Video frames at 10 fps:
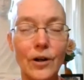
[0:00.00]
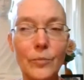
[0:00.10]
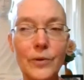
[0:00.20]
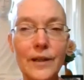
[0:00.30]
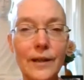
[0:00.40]

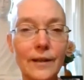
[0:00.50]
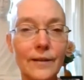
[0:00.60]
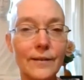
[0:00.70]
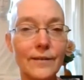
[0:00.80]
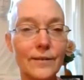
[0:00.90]
all
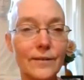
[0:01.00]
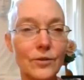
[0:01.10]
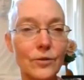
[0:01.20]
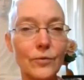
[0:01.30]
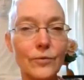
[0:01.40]
beings,
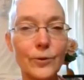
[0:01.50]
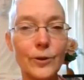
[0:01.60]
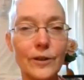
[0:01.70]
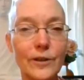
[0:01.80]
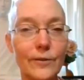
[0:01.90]

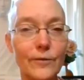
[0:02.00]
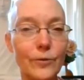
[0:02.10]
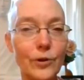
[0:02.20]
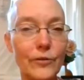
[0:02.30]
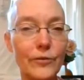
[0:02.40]
two-footed,
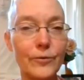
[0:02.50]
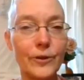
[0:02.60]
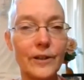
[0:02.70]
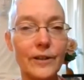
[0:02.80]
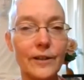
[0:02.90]

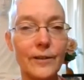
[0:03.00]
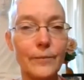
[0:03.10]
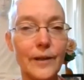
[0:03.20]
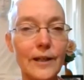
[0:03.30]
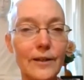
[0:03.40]
four-footed,
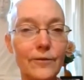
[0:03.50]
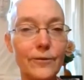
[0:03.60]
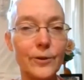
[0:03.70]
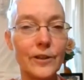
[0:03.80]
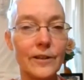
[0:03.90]

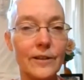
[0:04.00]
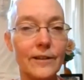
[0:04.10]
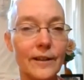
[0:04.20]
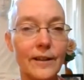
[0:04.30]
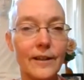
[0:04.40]

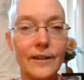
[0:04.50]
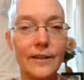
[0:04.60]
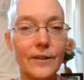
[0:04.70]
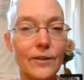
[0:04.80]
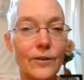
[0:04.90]
many-footed,
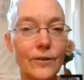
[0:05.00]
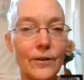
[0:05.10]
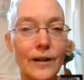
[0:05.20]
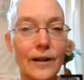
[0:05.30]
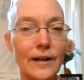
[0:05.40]
you
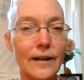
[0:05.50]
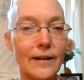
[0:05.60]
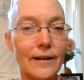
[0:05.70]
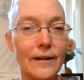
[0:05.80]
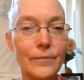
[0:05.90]
know,
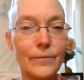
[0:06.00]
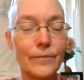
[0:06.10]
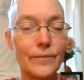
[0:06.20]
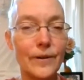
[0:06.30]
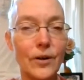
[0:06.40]

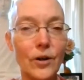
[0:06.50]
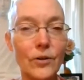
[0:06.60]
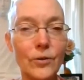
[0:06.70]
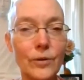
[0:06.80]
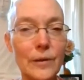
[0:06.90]

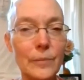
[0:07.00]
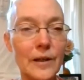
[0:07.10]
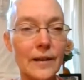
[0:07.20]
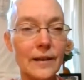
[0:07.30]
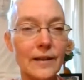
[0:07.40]
all
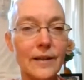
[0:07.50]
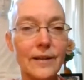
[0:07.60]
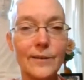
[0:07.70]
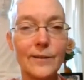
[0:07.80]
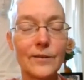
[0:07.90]
creeping
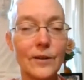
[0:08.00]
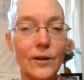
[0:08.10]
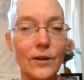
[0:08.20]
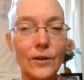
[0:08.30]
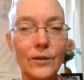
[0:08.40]
things,
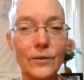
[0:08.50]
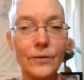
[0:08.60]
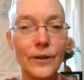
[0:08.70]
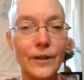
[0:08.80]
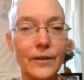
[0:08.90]

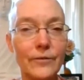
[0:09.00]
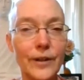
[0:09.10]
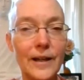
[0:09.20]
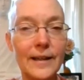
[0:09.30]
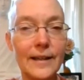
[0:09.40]
all
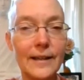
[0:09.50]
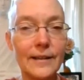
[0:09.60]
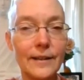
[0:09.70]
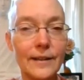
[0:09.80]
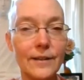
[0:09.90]
flying
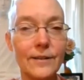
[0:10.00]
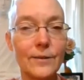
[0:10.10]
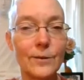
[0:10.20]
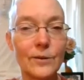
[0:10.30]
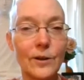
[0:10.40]

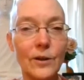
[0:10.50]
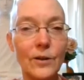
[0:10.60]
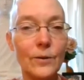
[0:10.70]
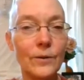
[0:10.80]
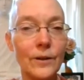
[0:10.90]
things,
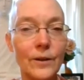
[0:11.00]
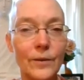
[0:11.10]
all